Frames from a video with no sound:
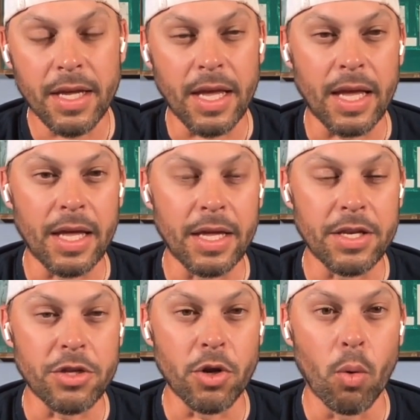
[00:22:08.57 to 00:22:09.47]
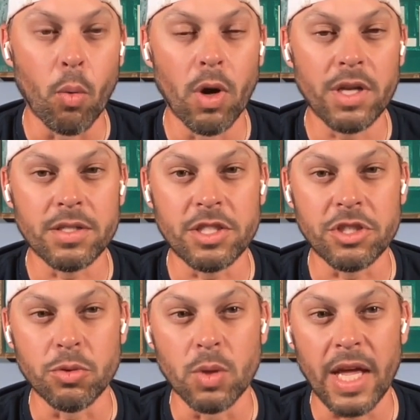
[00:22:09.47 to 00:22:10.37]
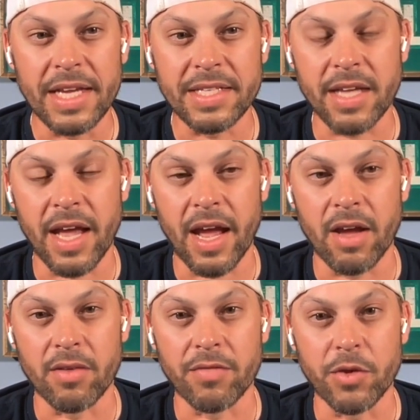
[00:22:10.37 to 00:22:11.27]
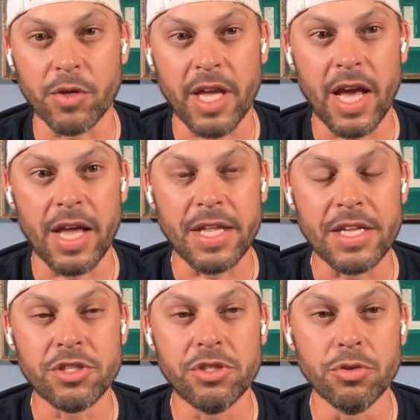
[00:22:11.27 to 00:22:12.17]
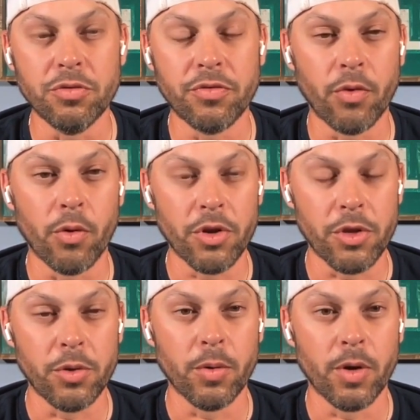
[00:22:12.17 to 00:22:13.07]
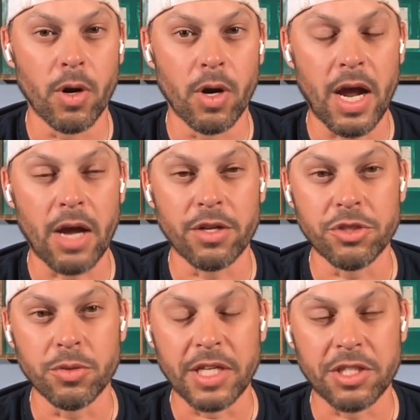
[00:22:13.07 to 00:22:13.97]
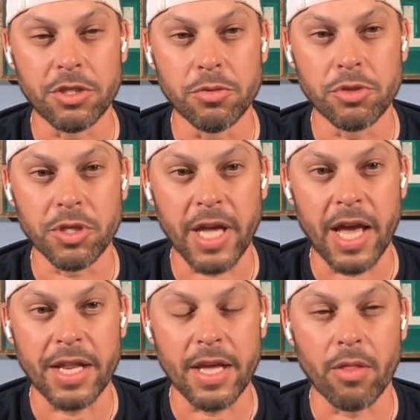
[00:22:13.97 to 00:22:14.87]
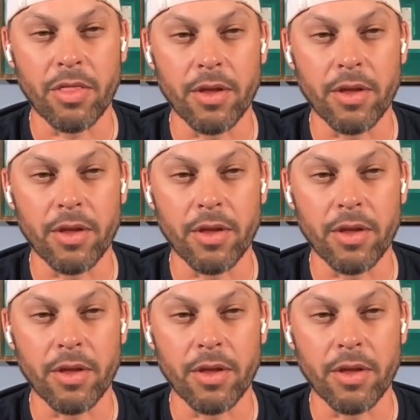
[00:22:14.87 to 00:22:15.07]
and you know what did you like to have your caddy do for you or, or how did you like to use your caddy out